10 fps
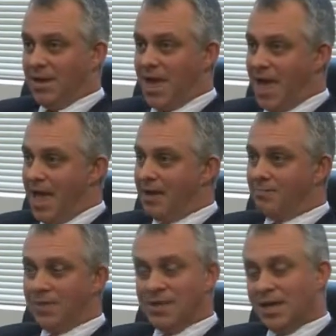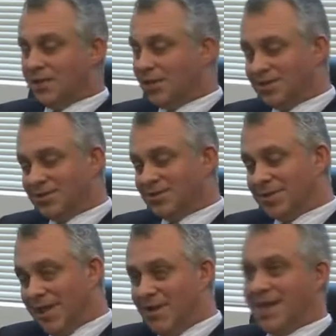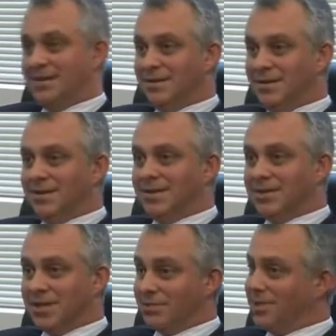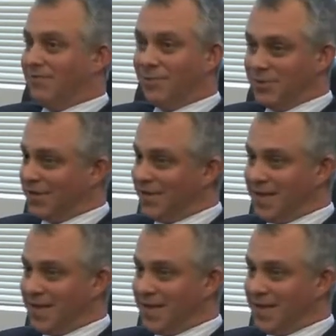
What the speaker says: But yeah, he chose not to go ahead. So that was unfortunate